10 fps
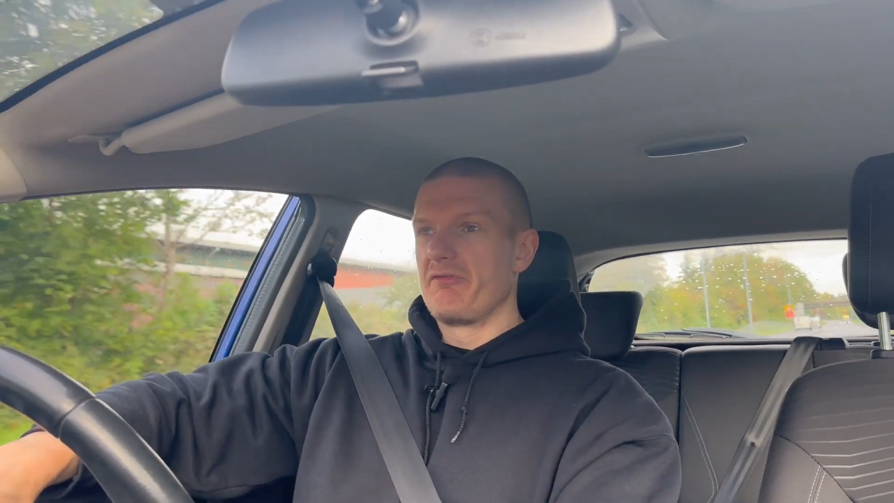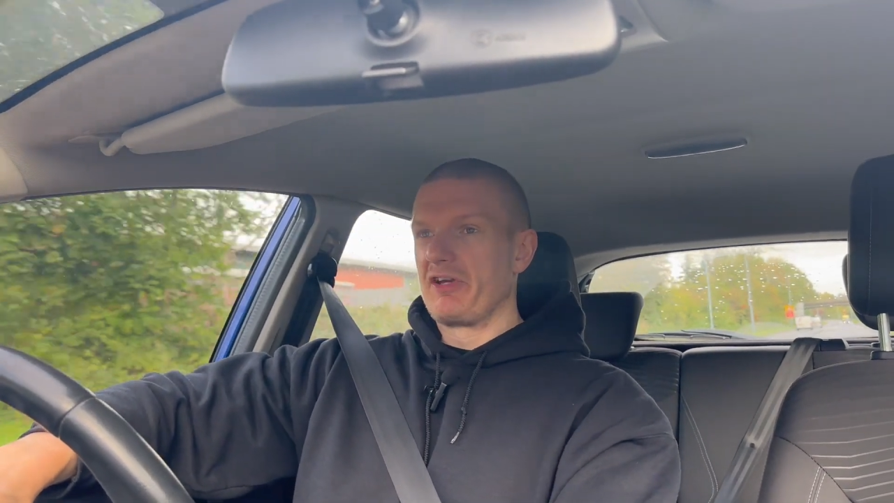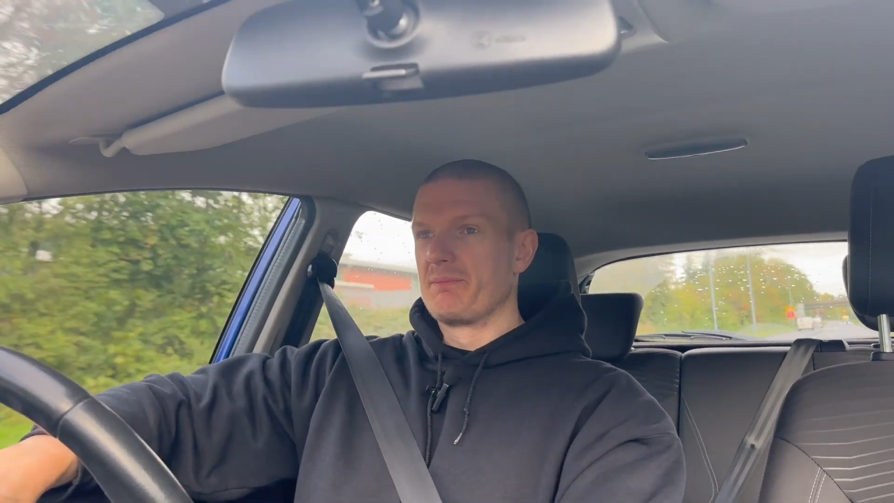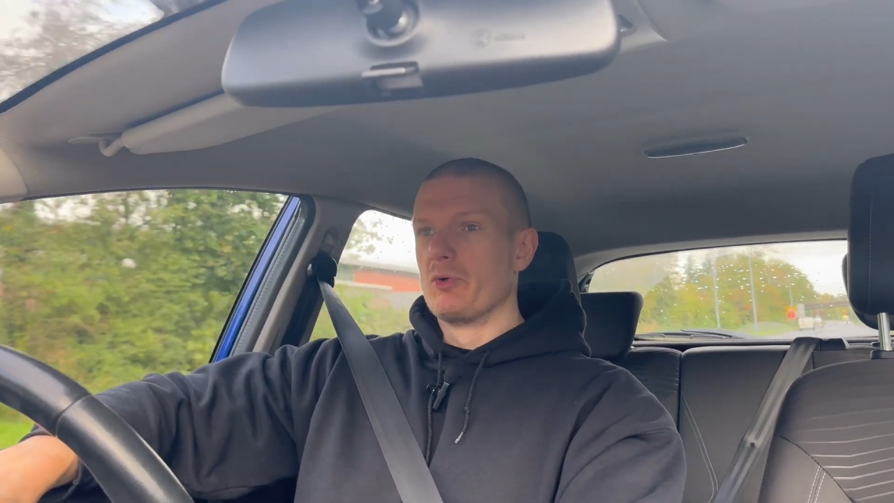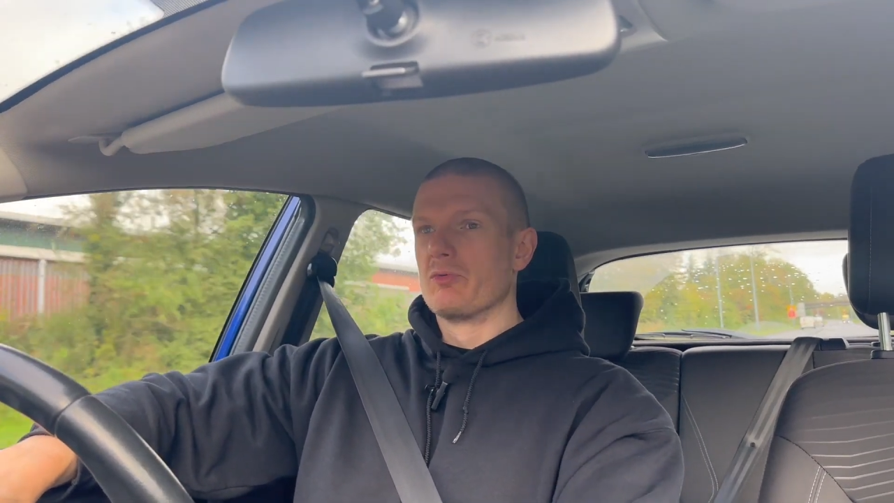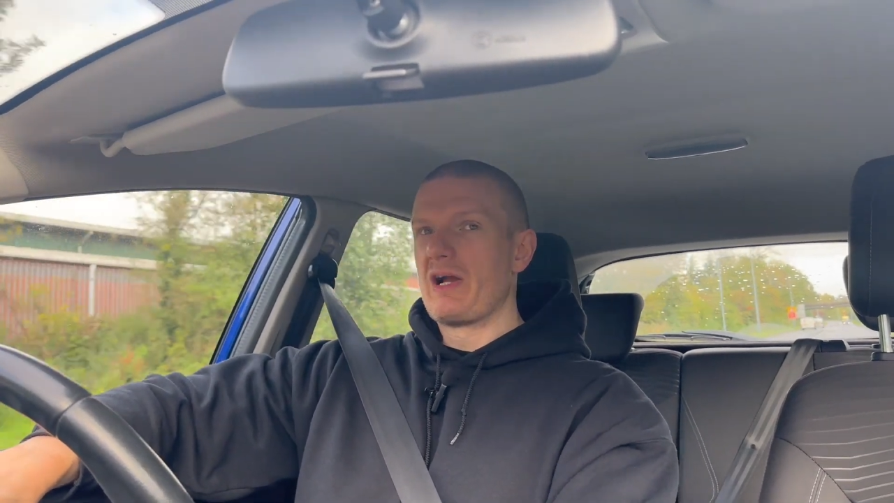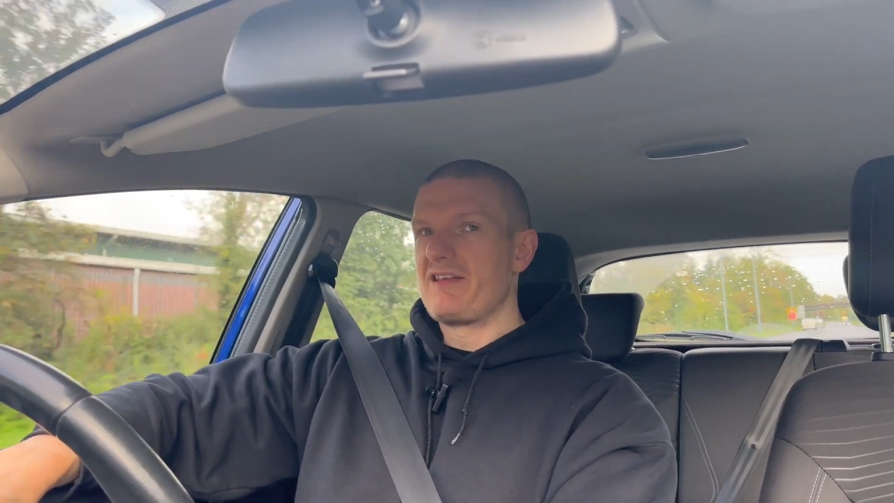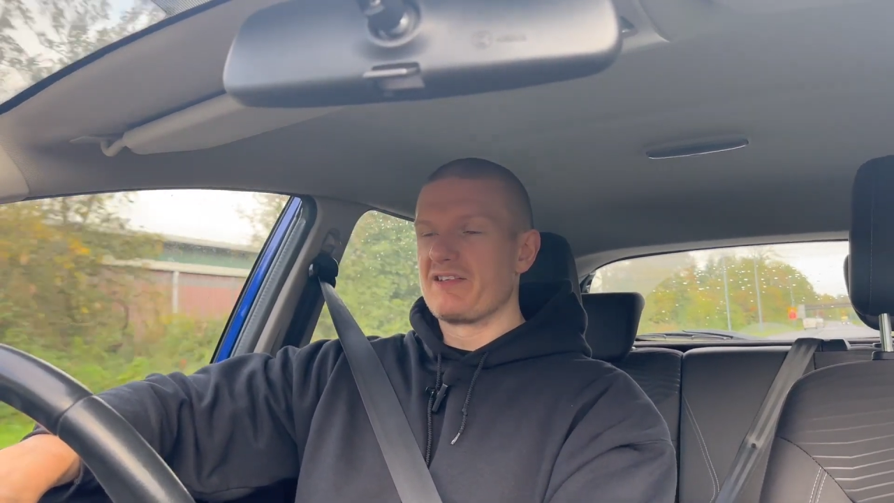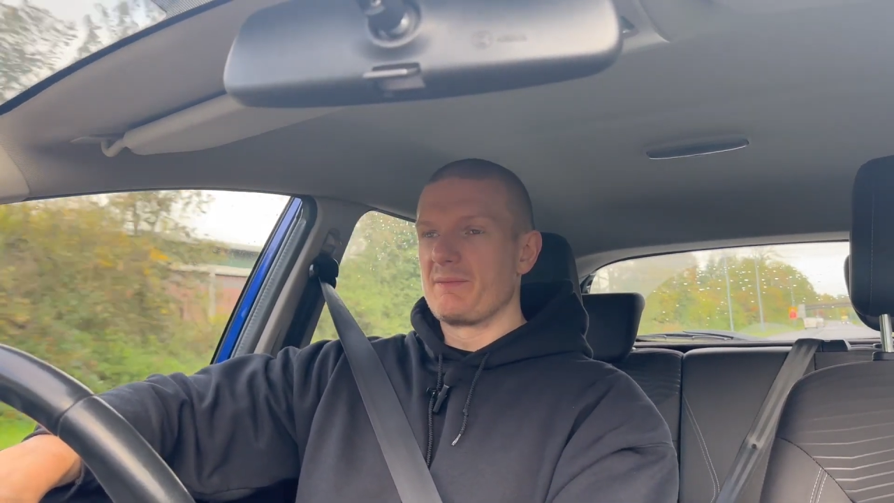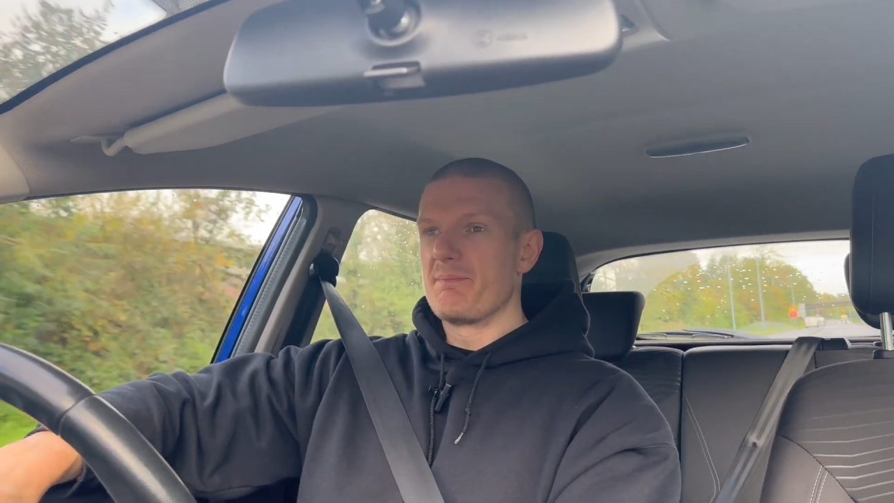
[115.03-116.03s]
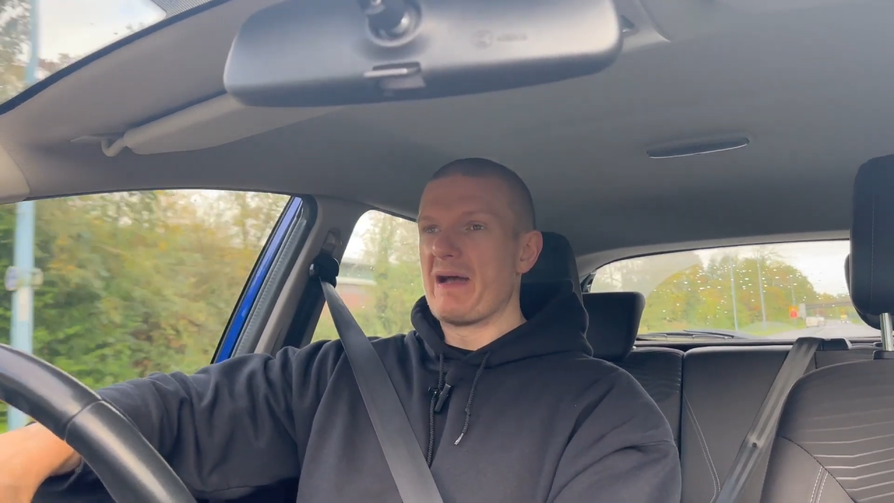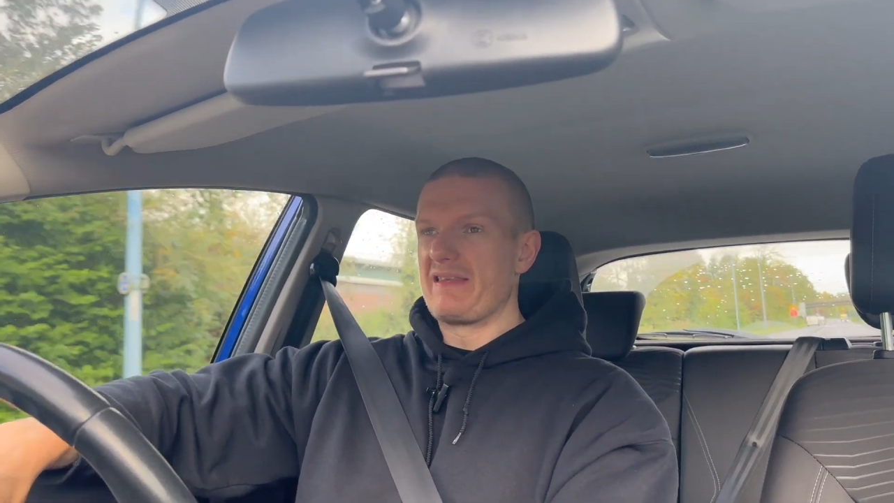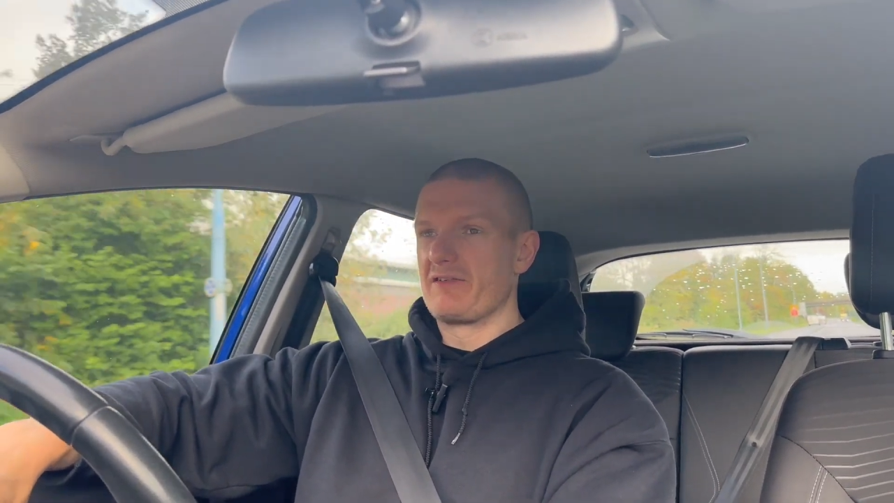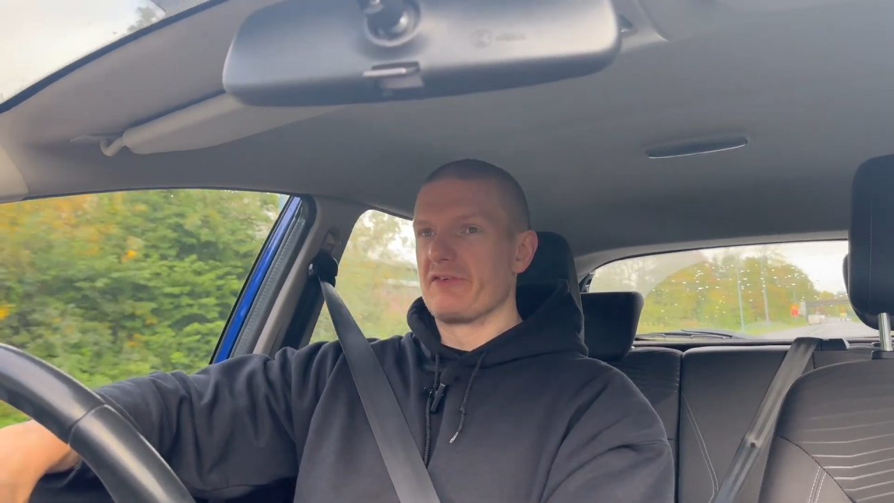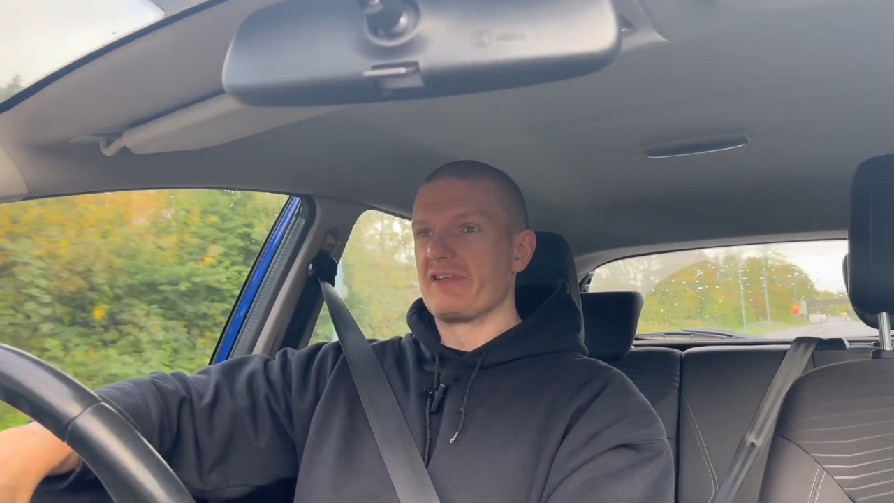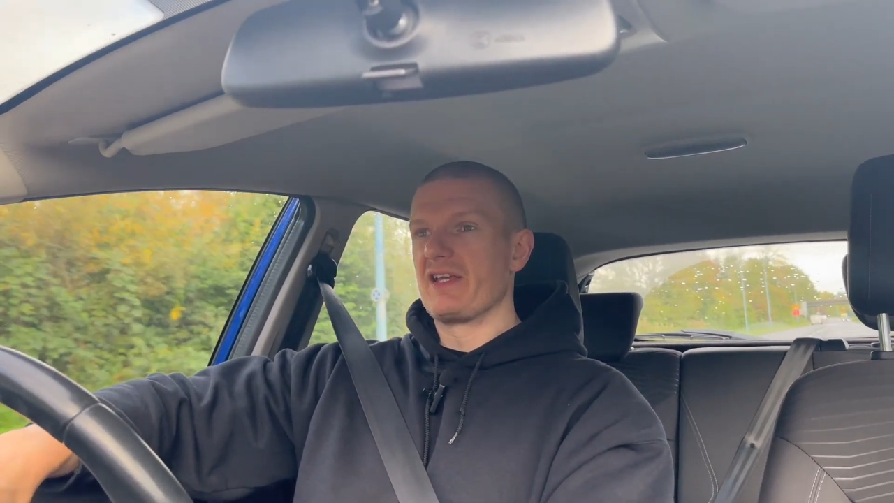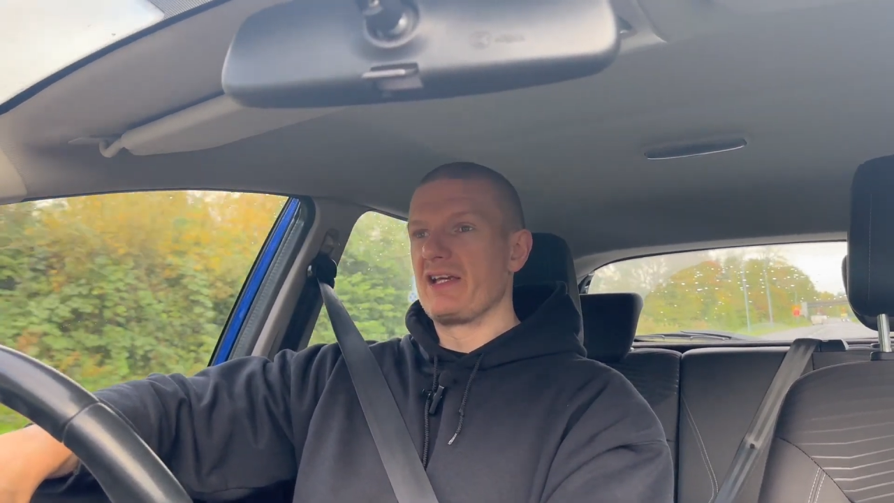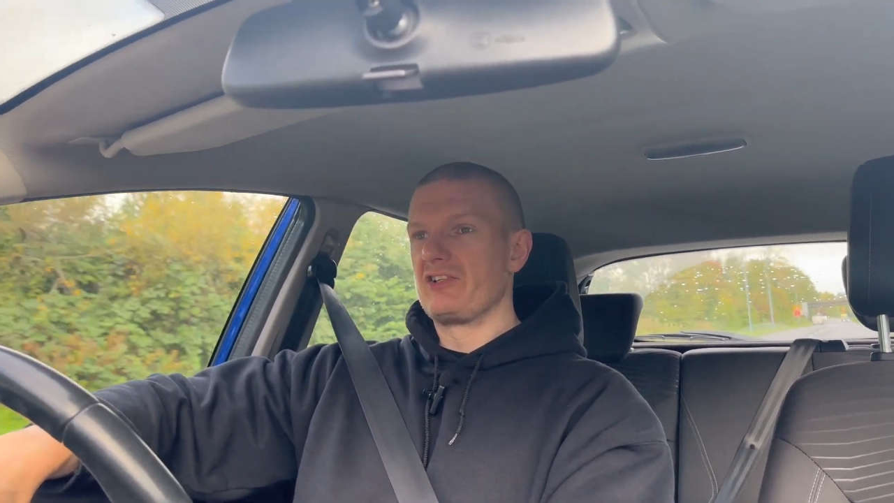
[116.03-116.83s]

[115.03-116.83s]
Figured more rest could be better for today,